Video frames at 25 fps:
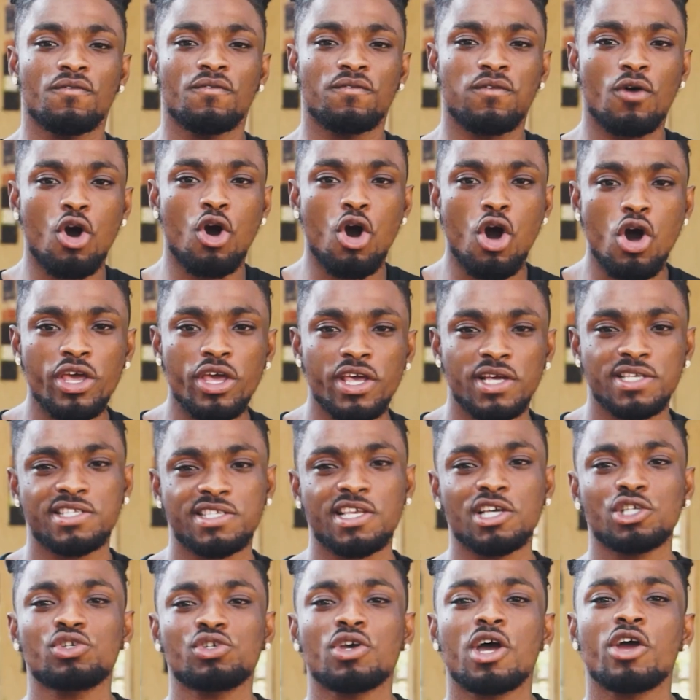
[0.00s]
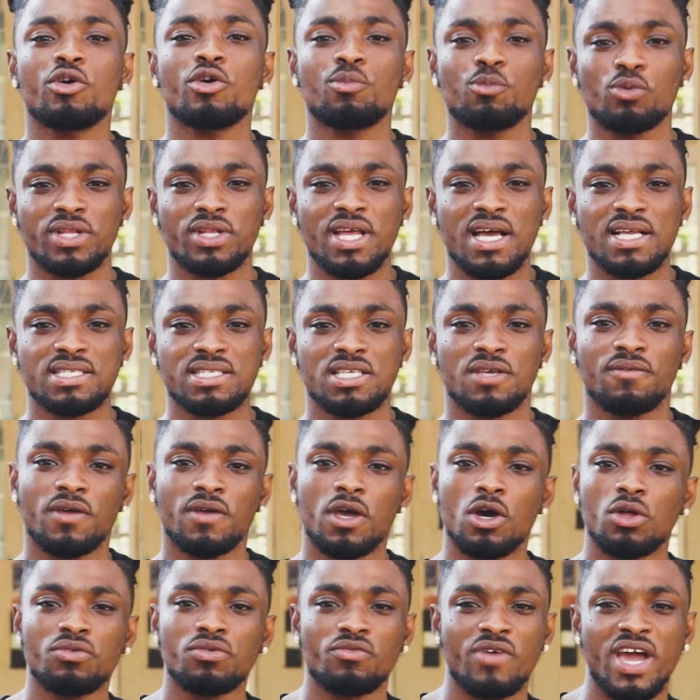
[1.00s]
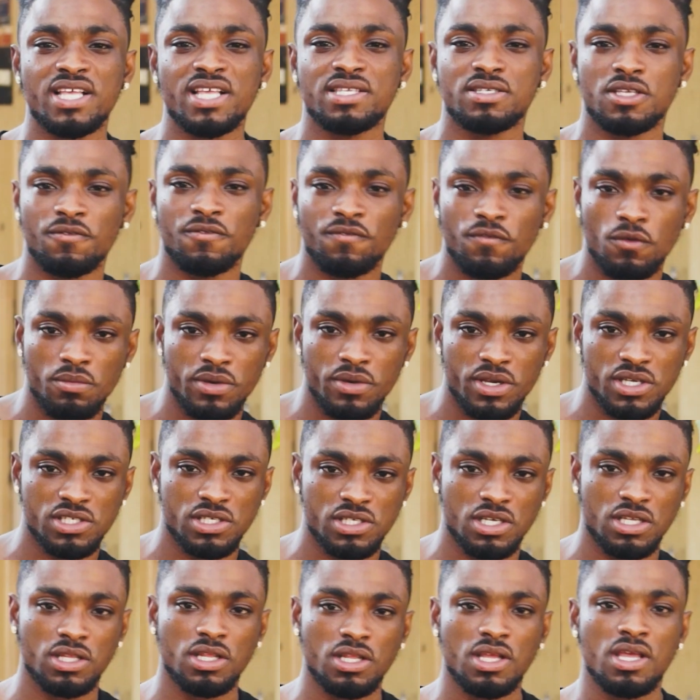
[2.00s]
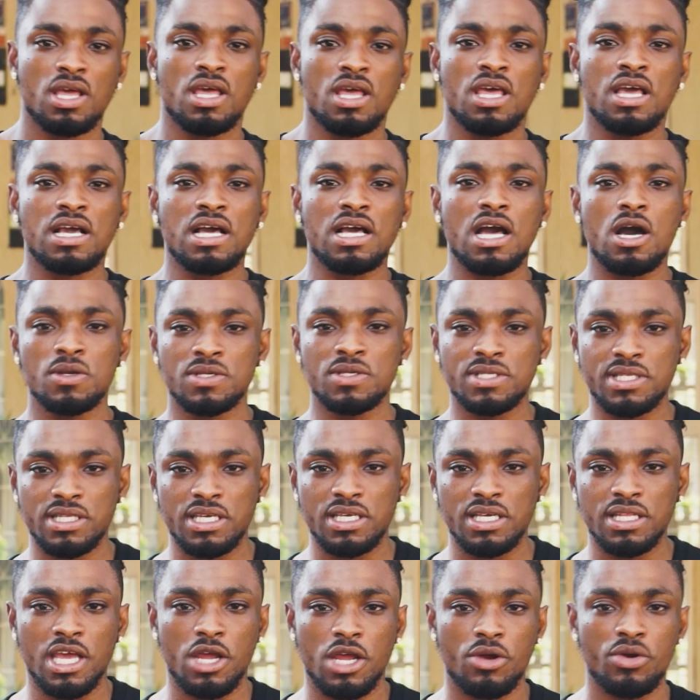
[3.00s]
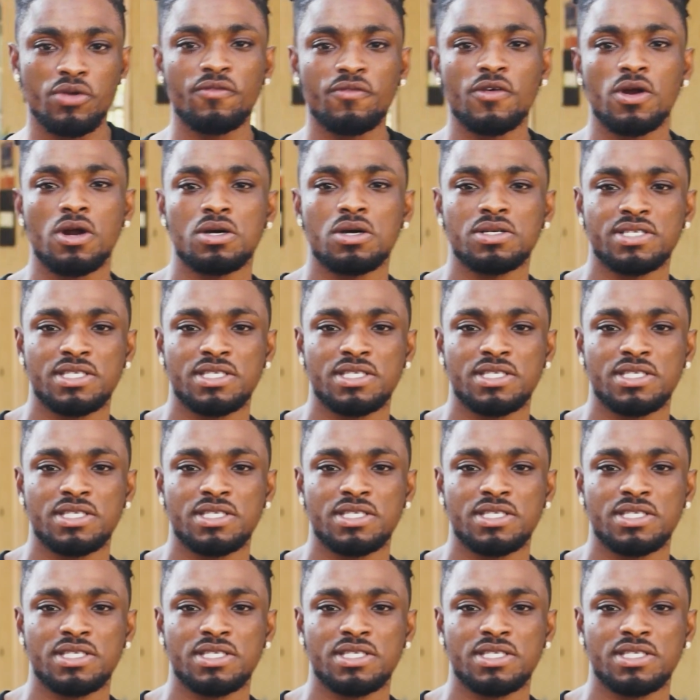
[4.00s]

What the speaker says: For all your sexual reproductive health rights information, counseling and referral